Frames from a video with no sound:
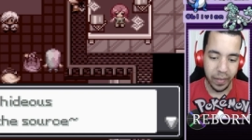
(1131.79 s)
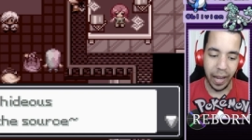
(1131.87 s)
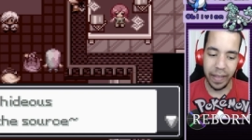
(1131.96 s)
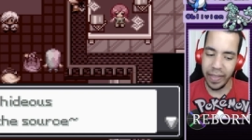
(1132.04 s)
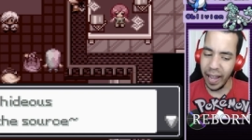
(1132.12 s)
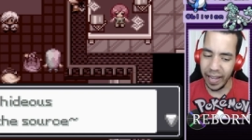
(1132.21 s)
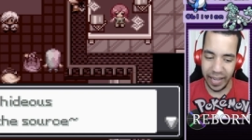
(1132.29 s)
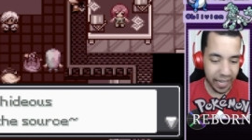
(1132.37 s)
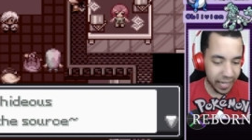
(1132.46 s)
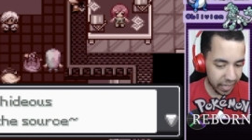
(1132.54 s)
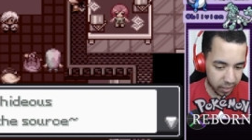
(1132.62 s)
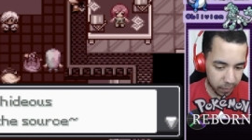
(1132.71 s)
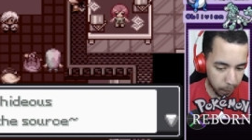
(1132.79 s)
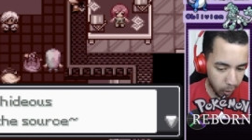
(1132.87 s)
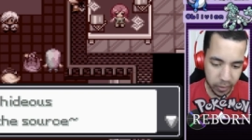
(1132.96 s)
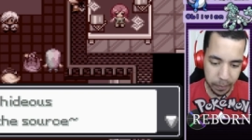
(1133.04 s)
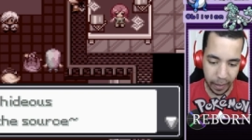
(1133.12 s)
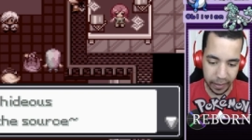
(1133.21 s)
And that hideous
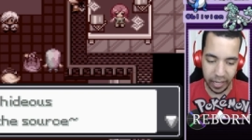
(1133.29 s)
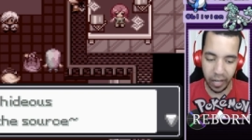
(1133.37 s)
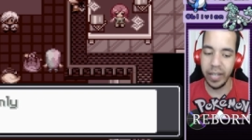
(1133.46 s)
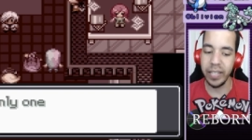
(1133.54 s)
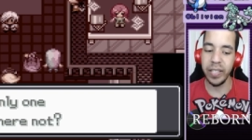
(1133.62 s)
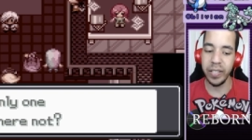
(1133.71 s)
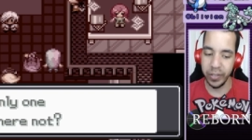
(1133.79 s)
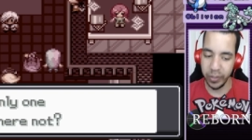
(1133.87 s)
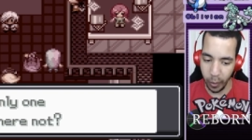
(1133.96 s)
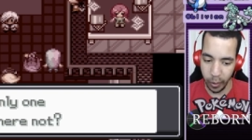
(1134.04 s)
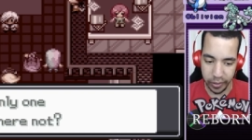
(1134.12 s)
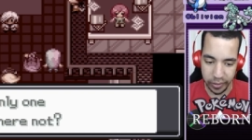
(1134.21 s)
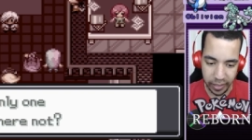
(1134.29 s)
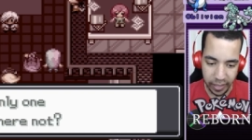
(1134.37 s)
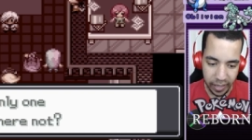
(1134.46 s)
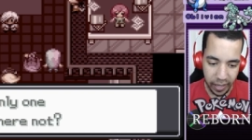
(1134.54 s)
pulse back there is the source.